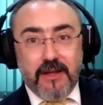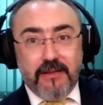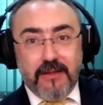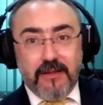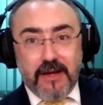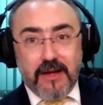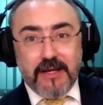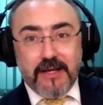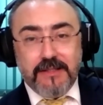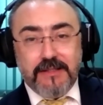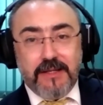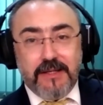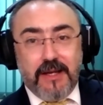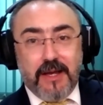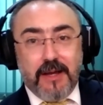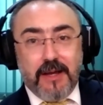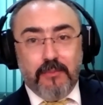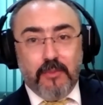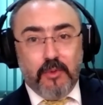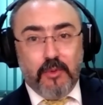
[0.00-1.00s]
the
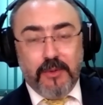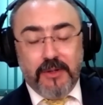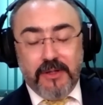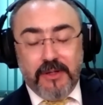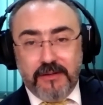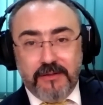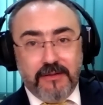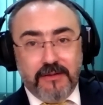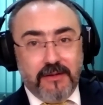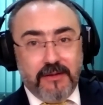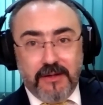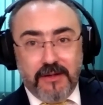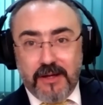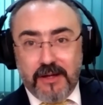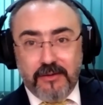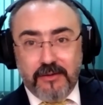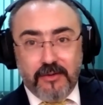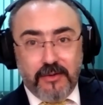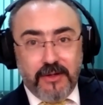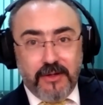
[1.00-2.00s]
ICM mobility,
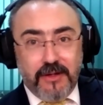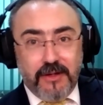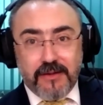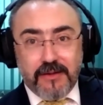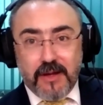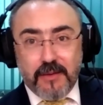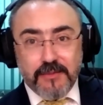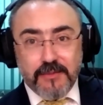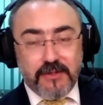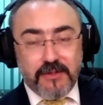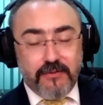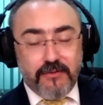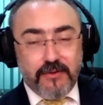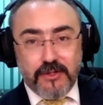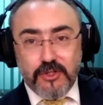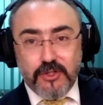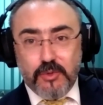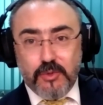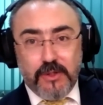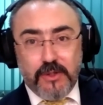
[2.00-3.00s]
underneath comes the
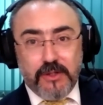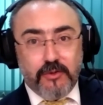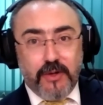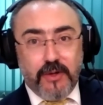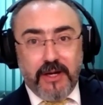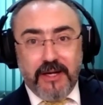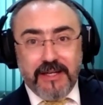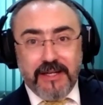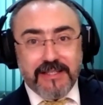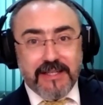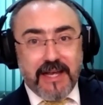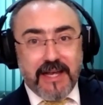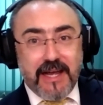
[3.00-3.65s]
virtual trainings,